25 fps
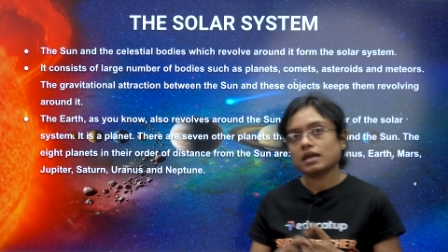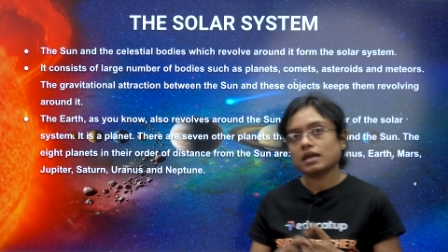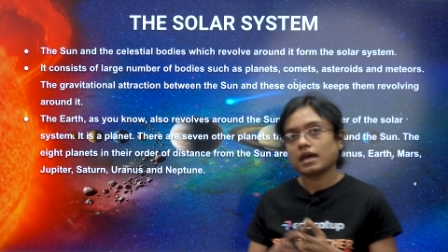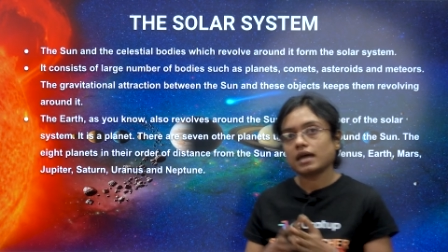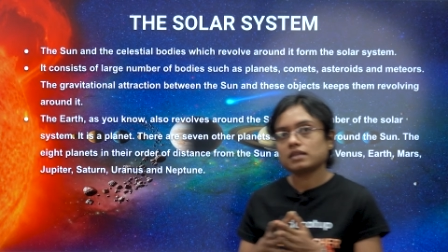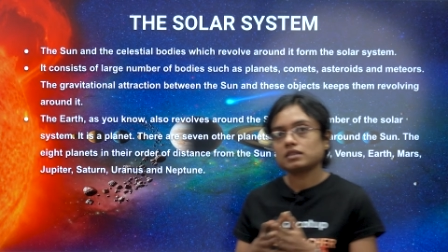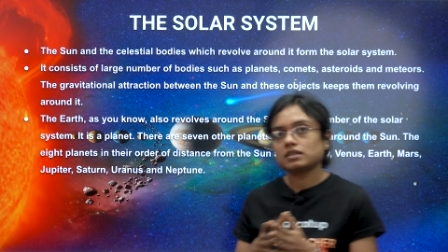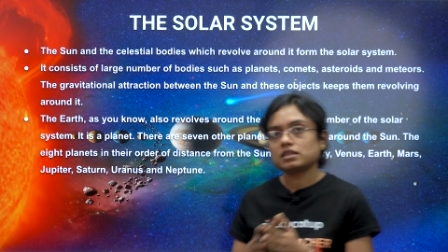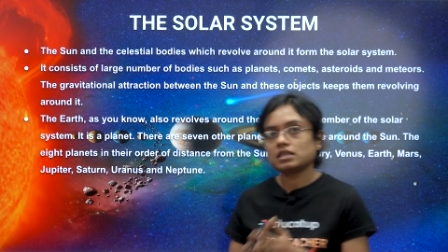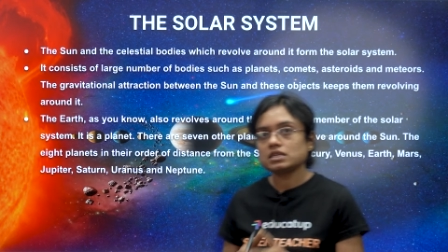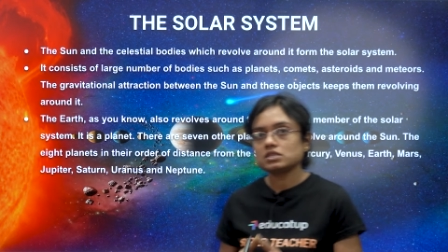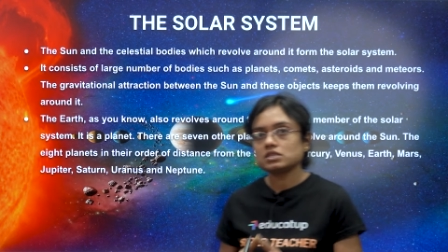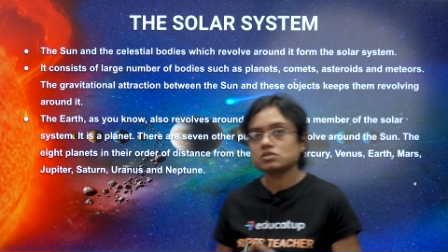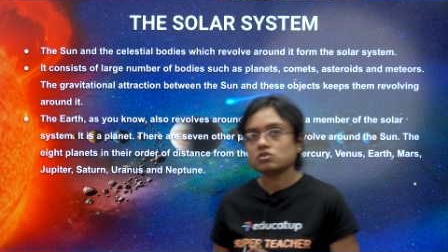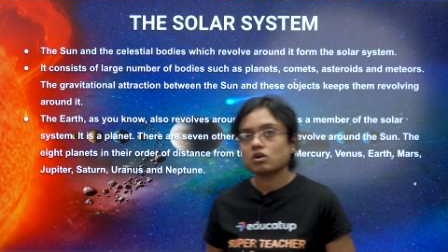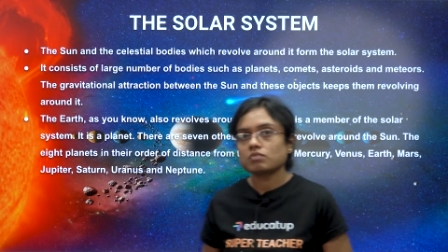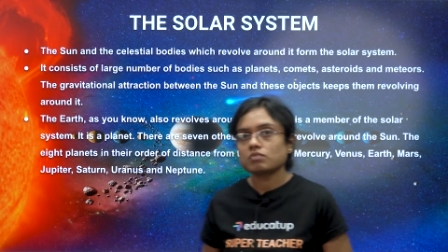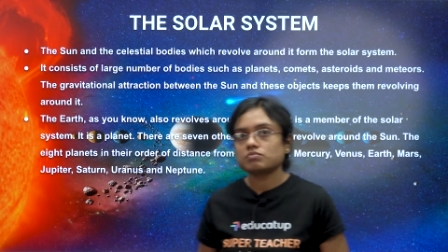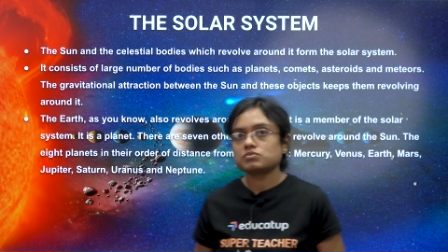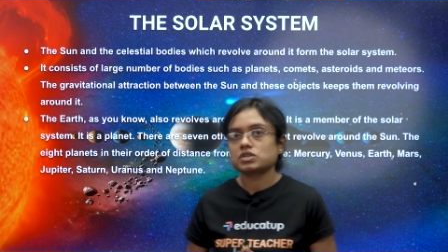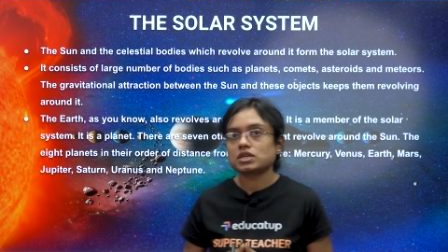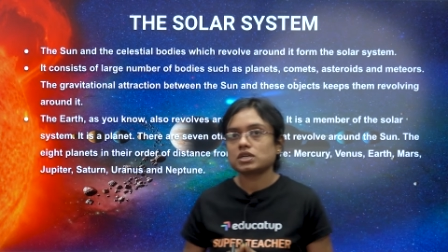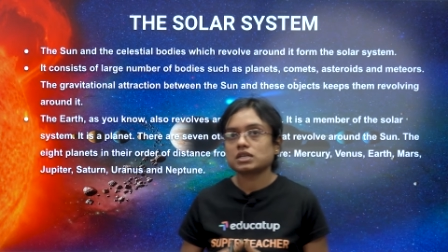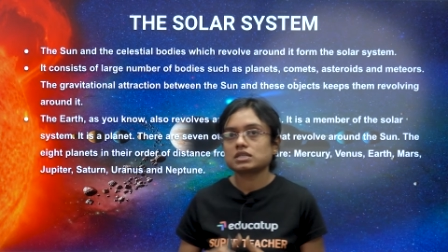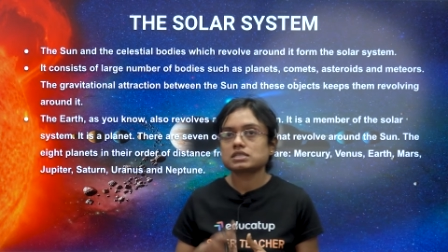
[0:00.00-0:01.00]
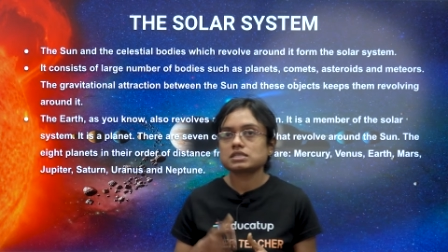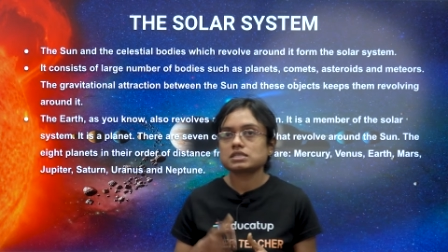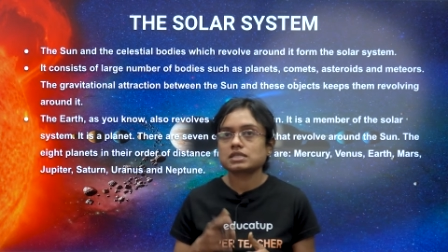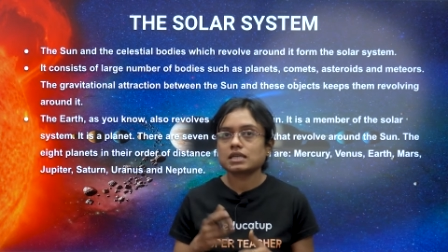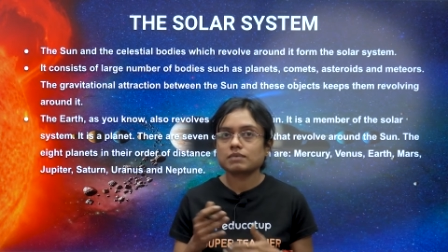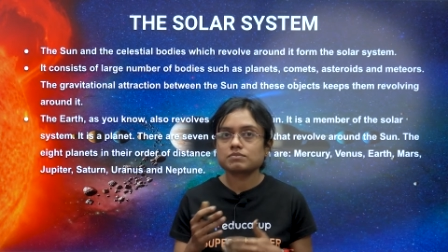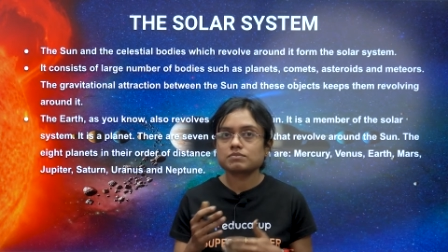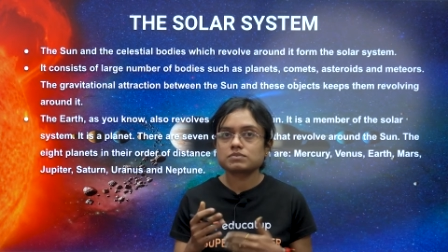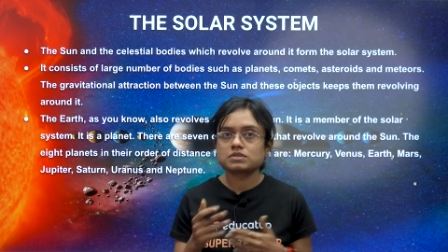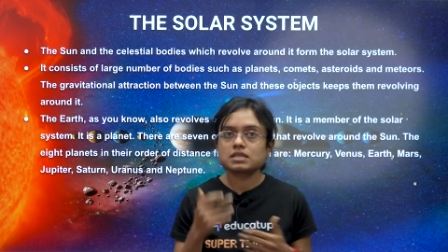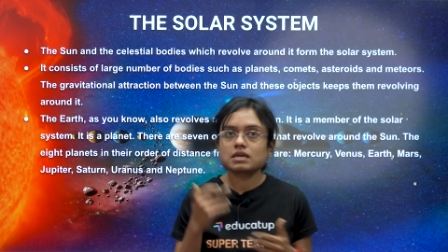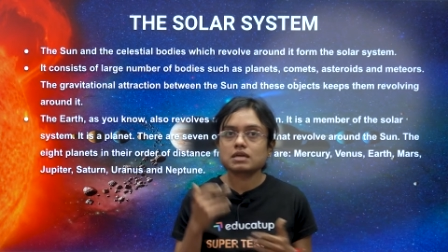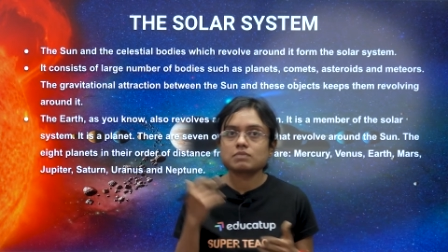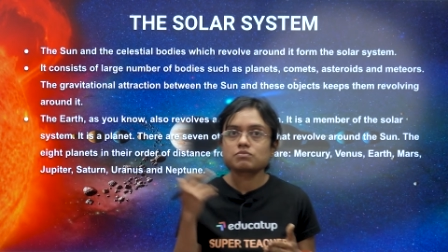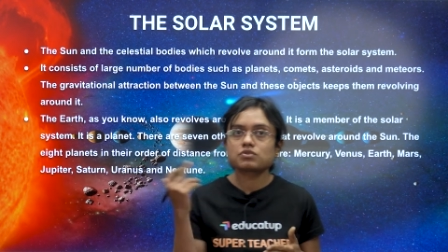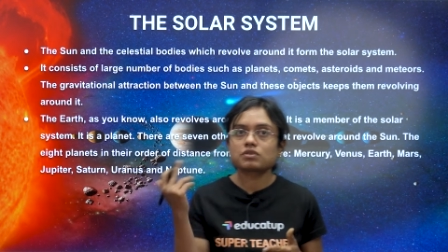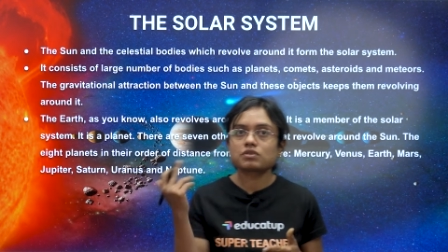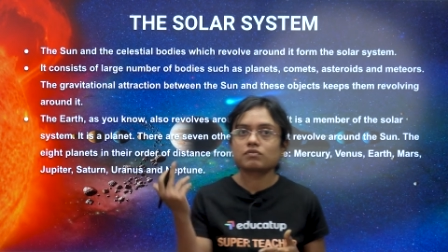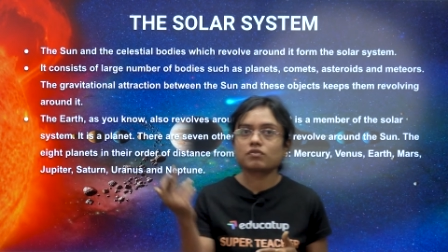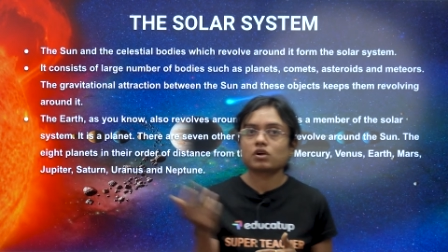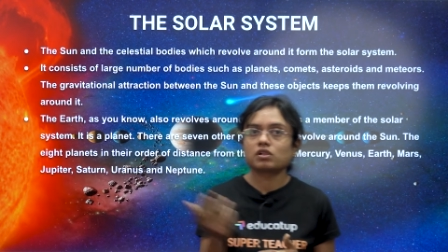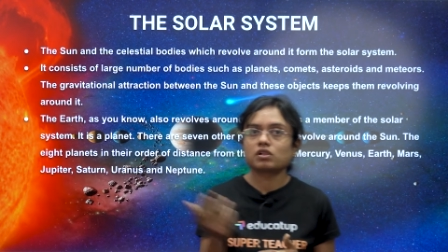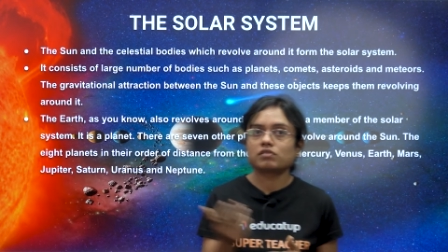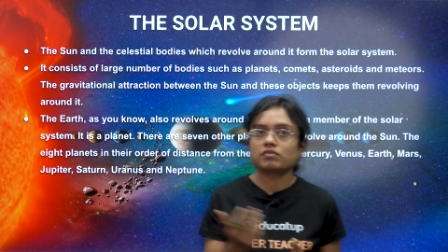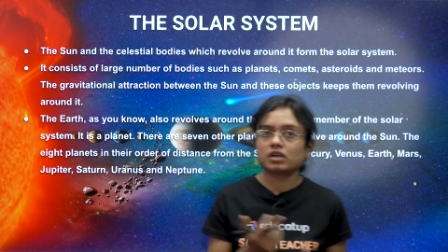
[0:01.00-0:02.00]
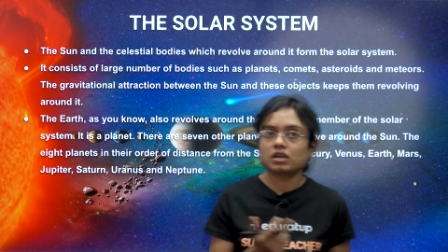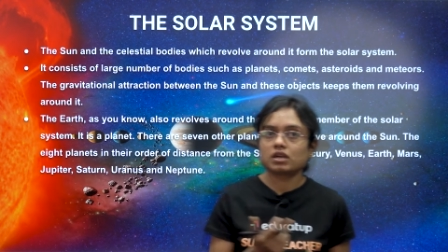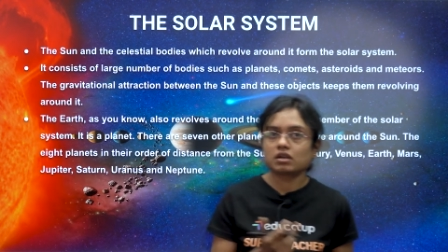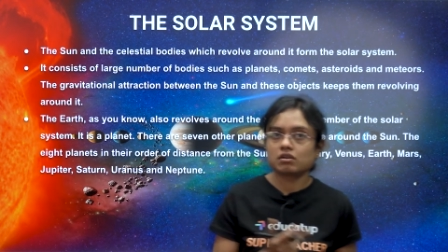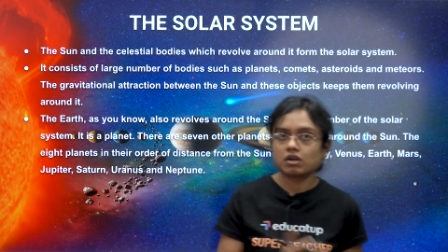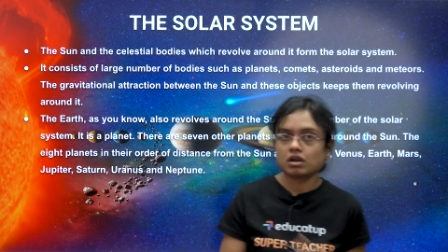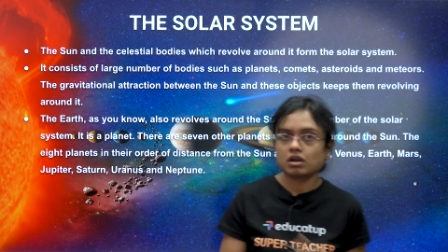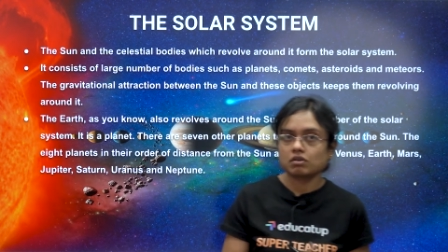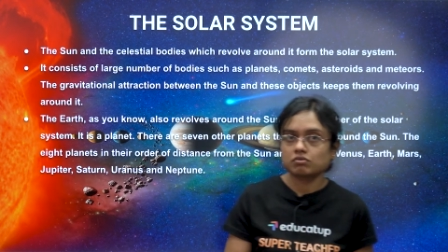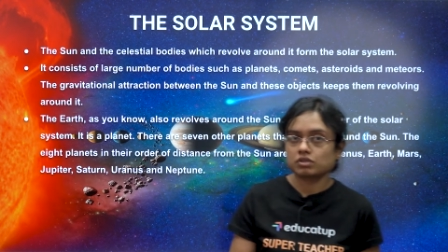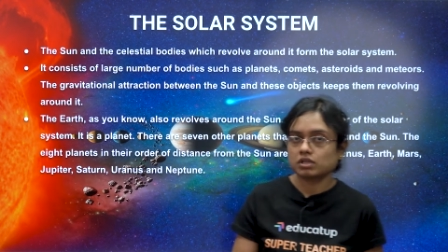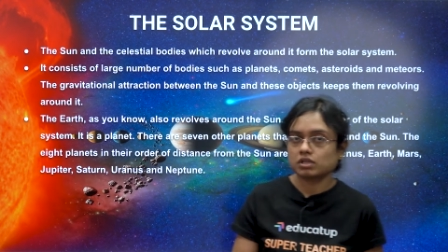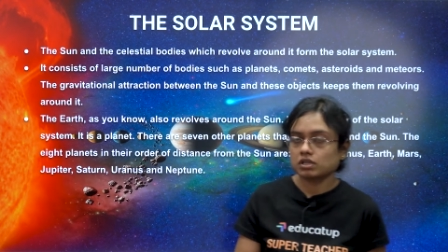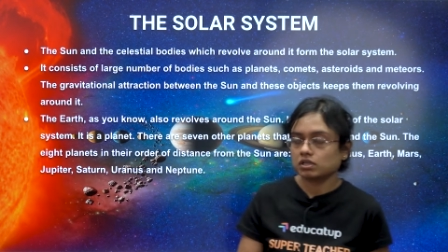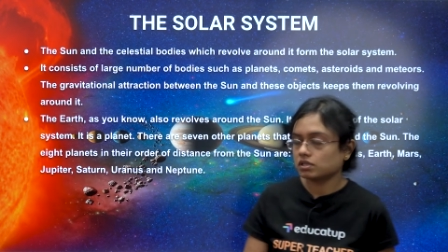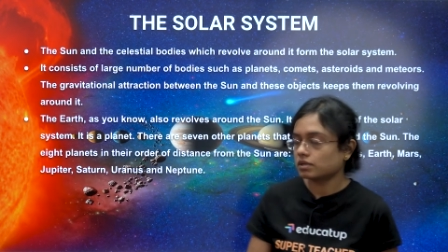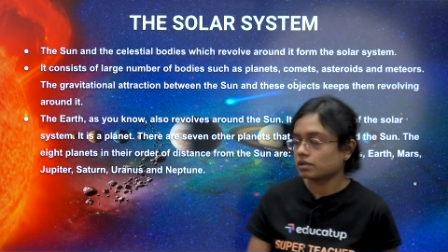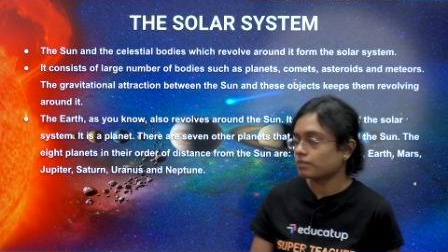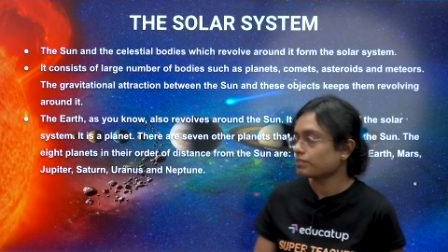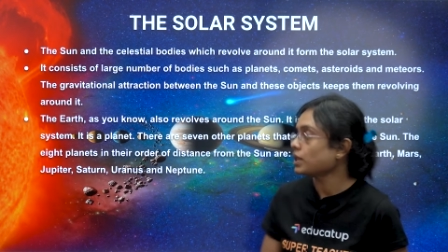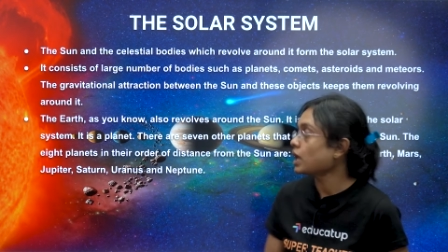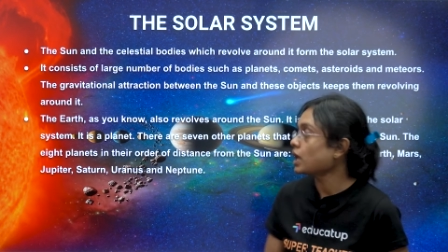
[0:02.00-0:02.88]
and these objects keeps them revolving around it.